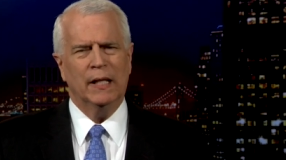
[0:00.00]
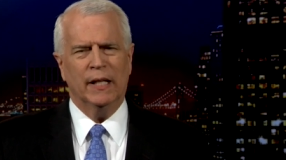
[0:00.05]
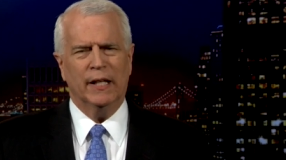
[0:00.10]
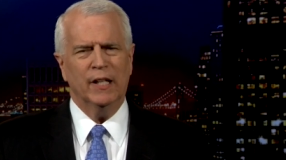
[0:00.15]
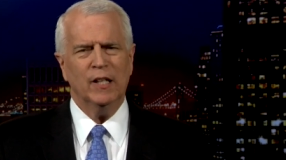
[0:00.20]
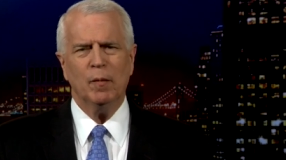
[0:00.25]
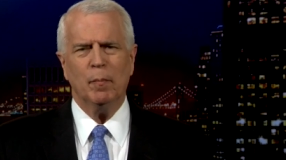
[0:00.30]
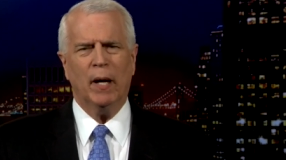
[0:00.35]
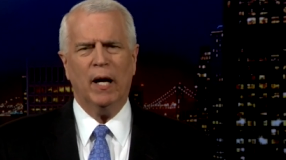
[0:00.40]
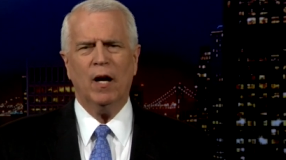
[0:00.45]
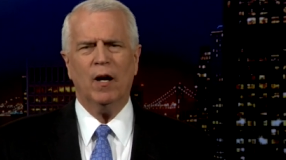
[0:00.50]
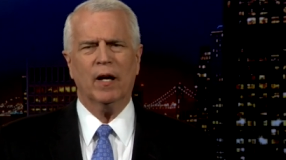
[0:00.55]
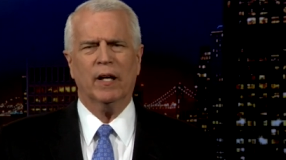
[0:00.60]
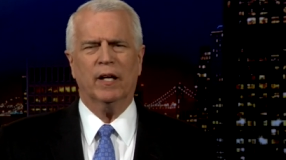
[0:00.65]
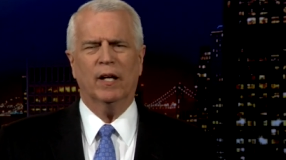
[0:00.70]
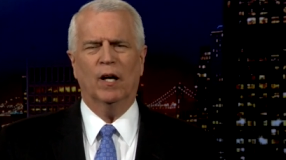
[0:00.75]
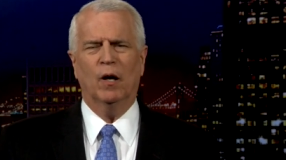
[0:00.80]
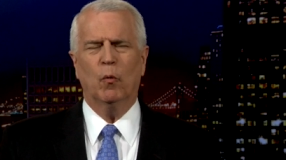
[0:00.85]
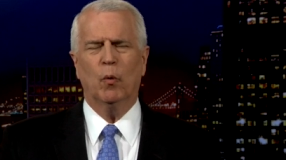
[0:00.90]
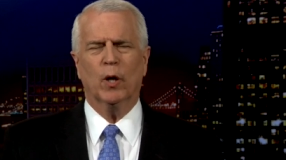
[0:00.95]
In
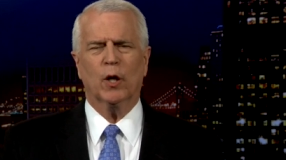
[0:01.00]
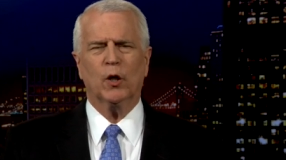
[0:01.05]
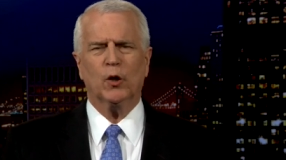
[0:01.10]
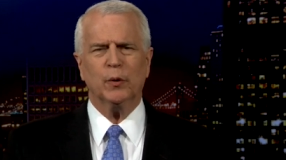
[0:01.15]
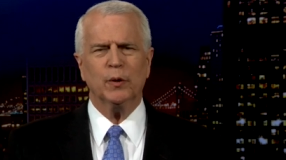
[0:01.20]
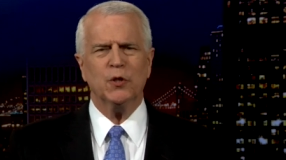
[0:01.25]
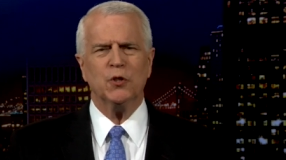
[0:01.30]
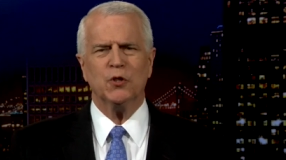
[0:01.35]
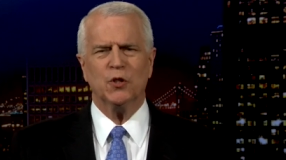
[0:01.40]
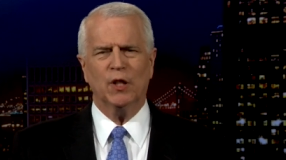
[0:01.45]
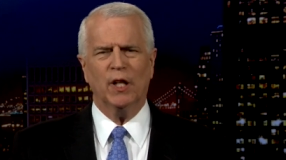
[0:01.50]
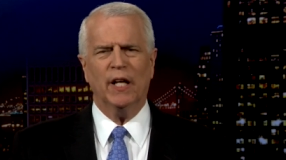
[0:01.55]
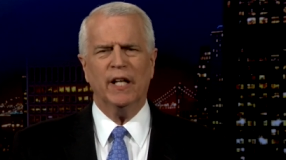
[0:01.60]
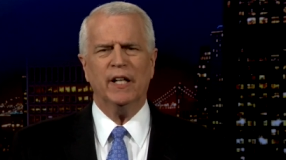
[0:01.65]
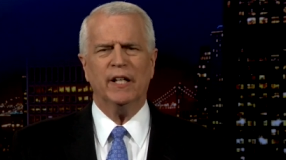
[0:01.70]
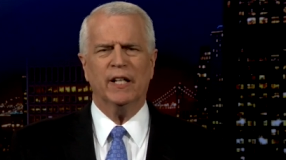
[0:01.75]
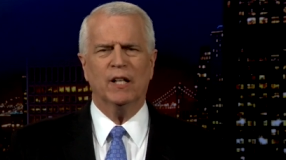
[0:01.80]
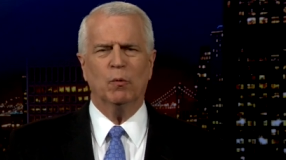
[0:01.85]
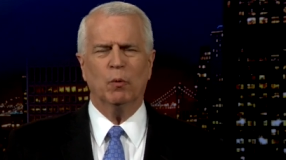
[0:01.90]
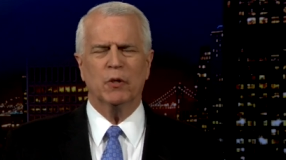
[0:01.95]
America, where
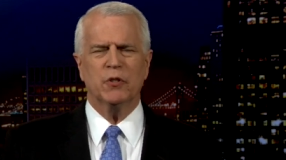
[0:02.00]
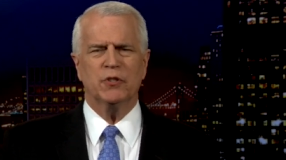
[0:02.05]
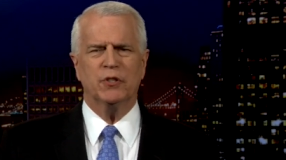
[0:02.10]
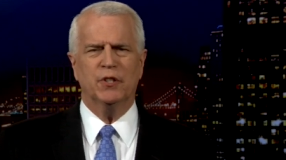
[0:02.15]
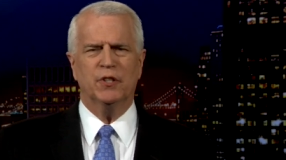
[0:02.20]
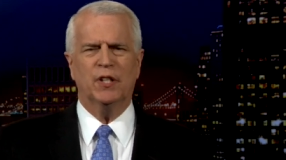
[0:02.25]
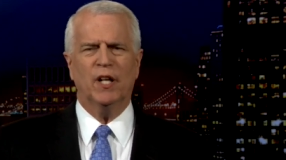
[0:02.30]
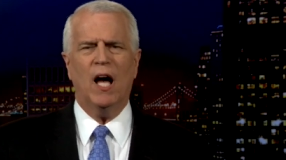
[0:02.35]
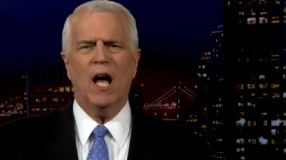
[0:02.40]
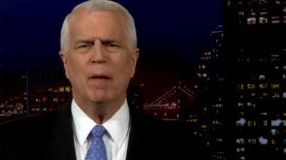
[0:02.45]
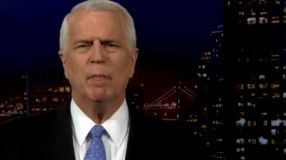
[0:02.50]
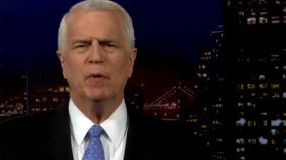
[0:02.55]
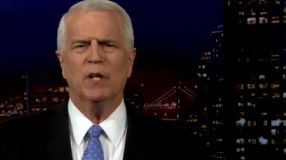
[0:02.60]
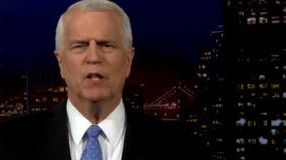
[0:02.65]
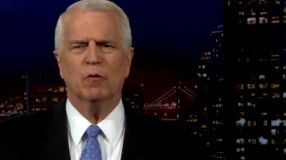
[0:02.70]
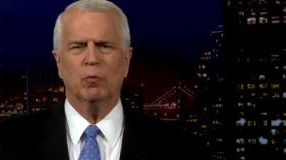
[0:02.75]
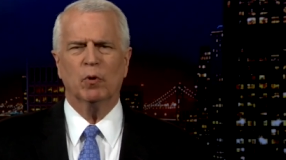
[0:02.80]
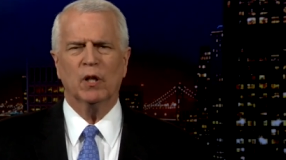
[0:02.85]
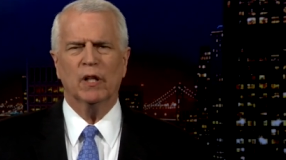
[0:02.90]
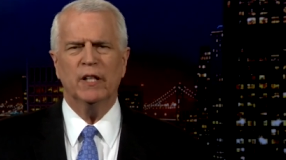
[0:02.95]
Christianity was the
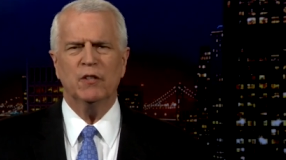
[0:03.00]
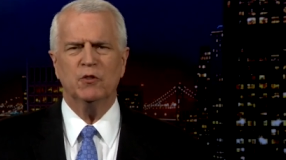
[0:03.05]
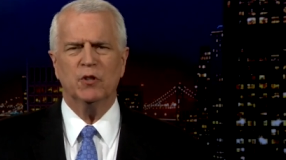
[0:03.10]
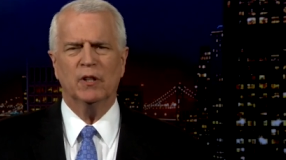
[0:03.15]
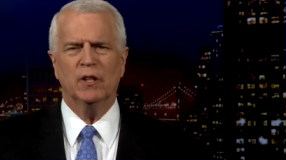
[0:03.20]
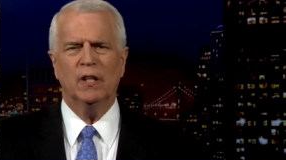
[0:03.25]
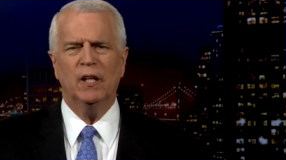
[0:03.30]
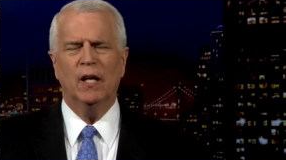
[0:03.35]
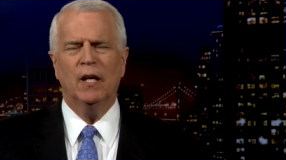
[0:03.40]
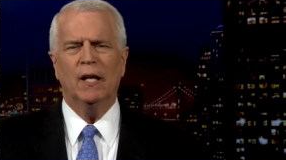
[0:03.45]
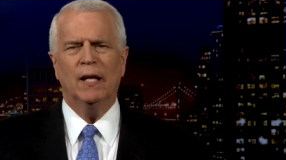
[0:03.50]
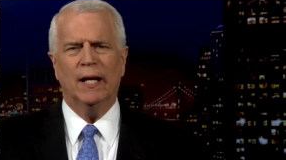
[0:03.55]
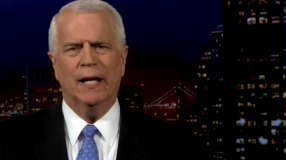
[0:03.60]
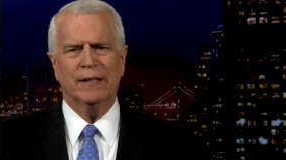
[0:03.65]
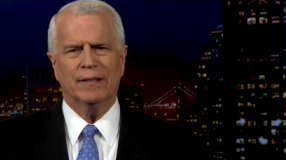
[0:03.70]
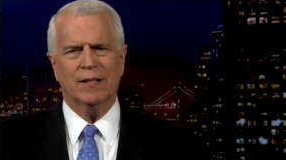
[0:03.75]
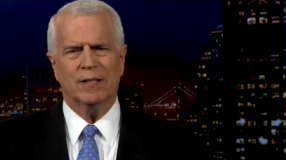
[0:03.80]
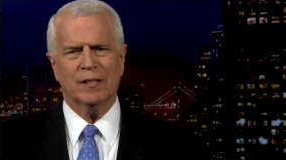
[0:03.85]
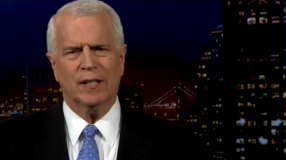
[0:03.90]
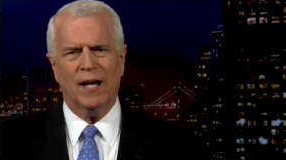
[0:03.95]
dominant religion
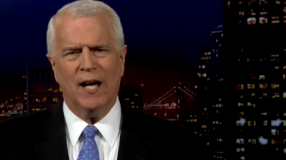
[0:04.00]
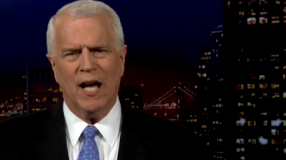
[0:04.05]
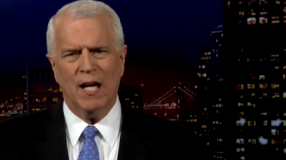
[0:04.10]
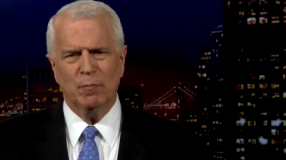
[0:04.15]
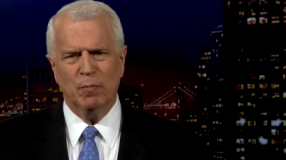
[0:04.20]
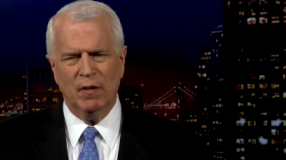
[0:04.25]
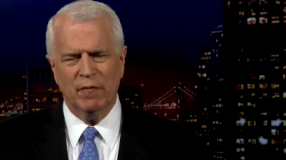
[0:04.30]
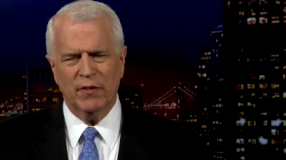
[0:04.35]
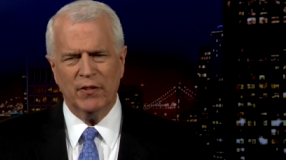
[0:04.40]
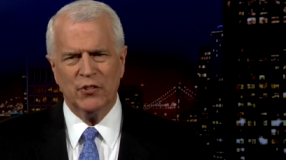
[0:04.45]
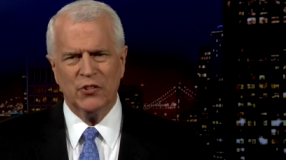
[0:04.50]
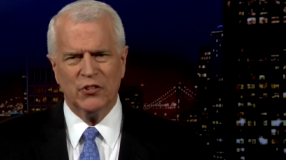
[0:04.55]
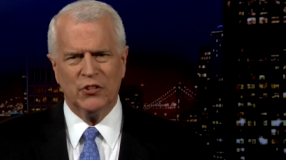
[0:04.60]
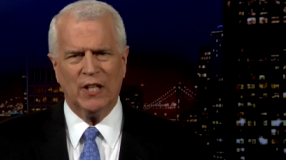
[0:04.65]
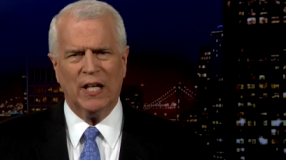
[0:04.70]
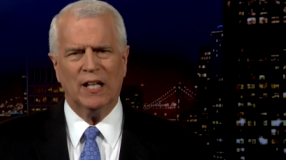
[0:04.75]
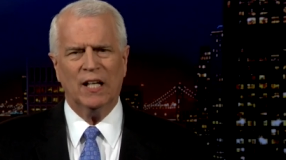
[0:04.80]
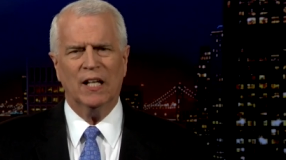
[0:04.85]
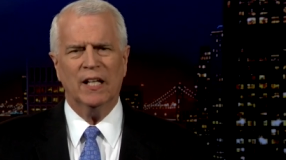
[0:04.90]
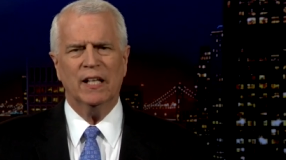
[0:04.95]
at the time of the
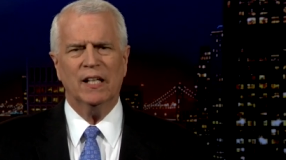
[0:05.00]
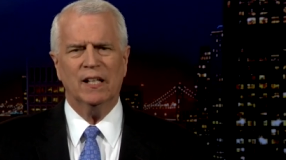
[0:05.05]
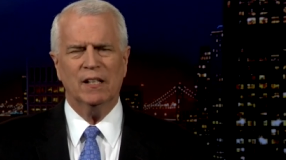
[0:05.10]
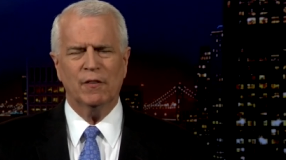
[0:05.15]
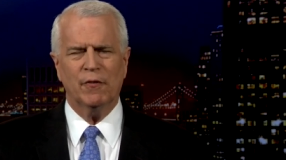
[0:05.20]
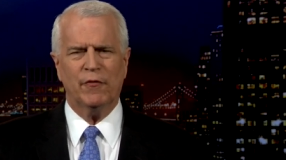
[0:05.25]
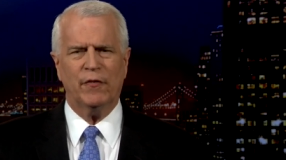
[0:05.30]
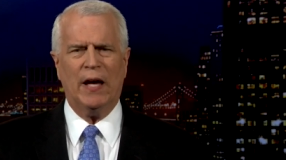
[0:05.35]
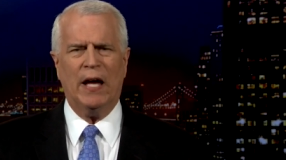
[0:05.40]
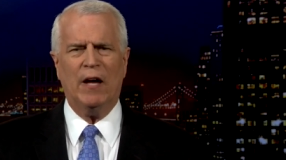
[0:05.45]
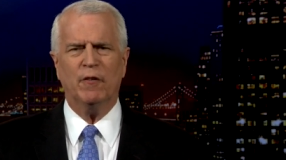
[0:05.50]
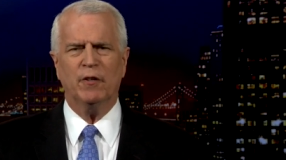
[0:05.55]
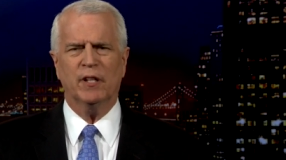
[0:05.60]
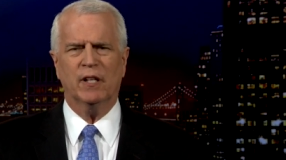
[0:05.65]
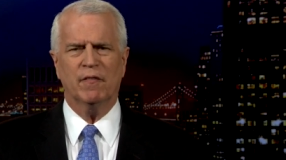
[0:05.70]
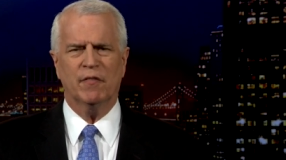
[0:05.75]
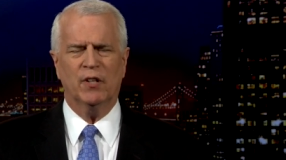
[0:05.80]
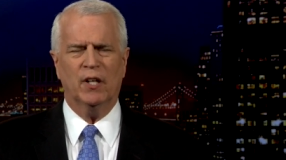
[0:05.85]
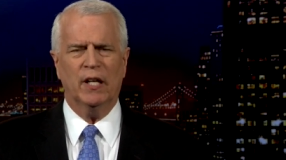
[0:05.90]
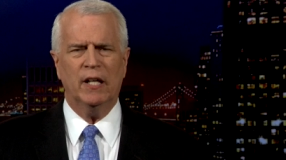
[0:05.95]
settling and the founding
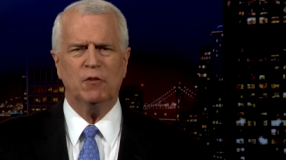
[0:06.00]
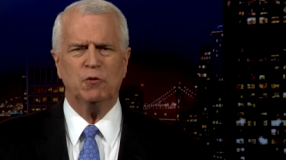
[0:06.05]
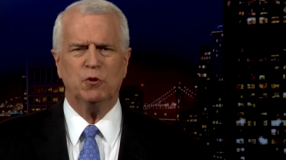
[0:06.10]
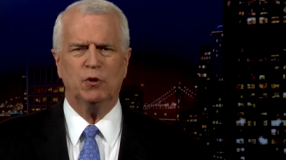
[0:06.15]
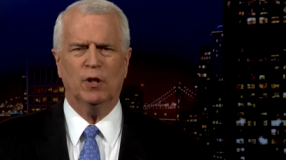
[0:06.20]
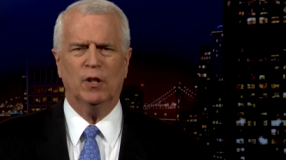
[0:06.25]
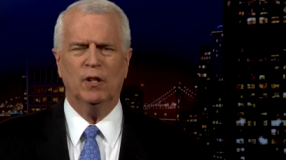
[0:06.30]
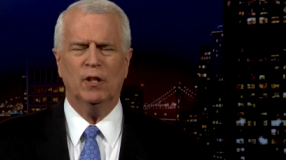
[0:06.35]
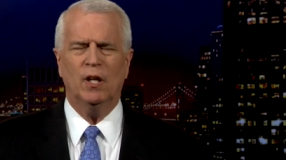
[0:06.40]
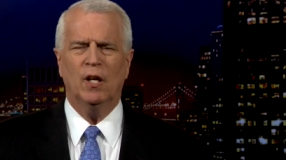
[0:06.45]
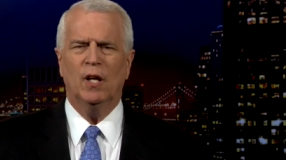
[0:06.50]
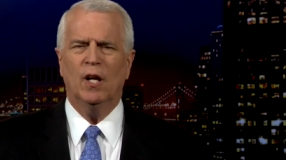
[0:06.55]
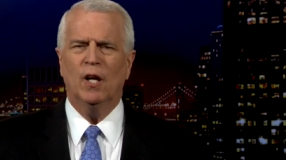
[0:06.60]
of the nation,